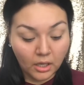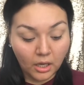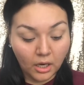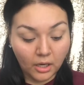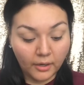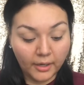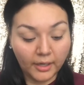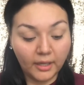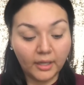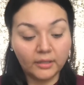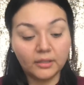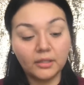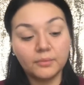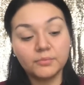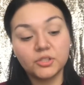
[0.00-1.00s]
Alright, and
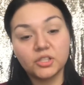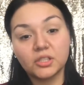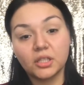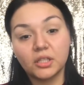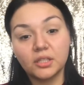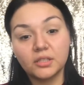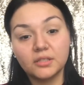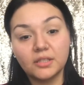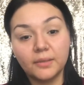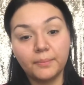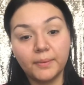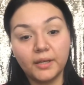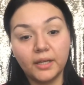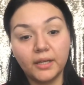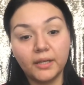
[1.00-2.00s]
then I'm just going to dip it